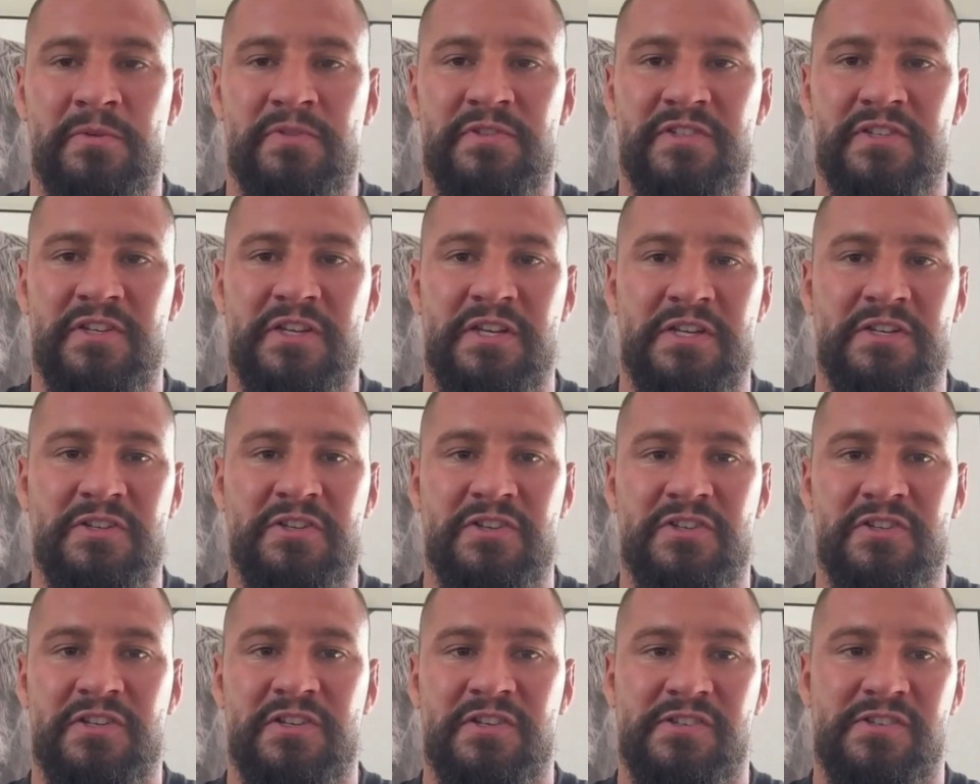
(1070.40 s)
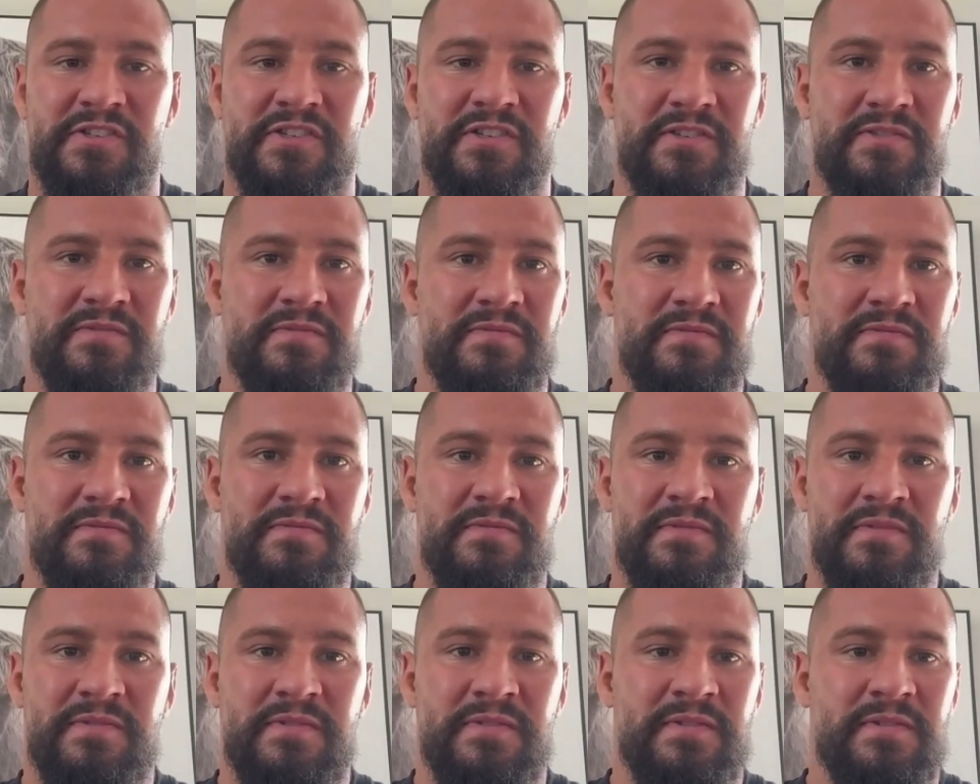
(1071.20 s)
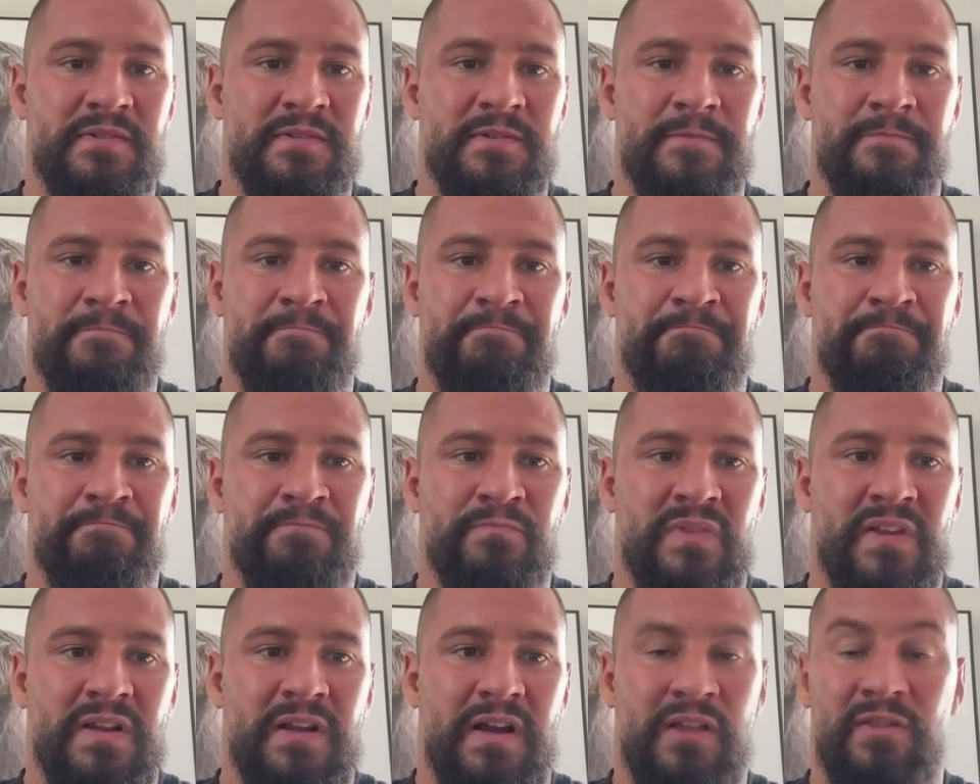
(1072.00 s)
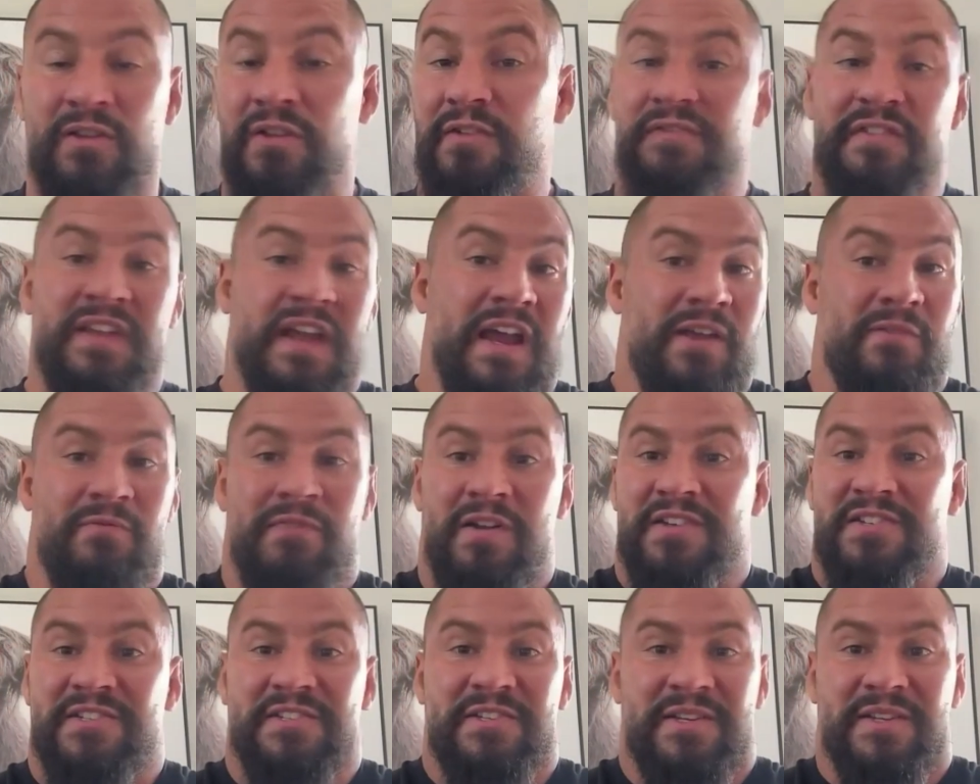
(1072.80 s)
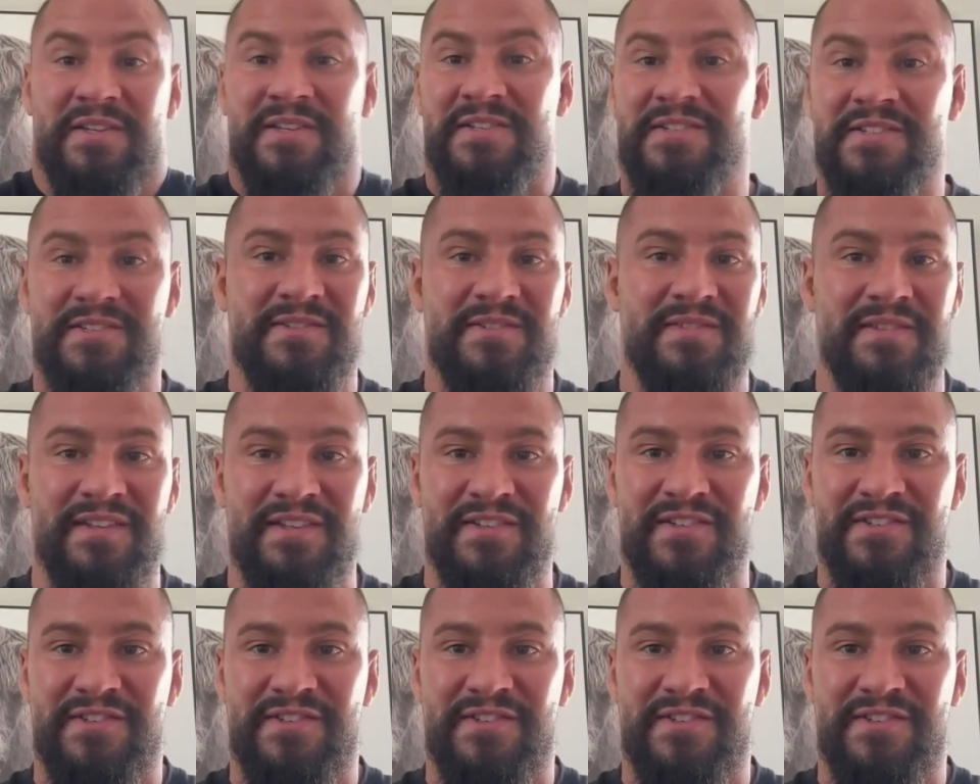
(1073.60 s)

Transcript: to see, just because I love tag wrestling. It's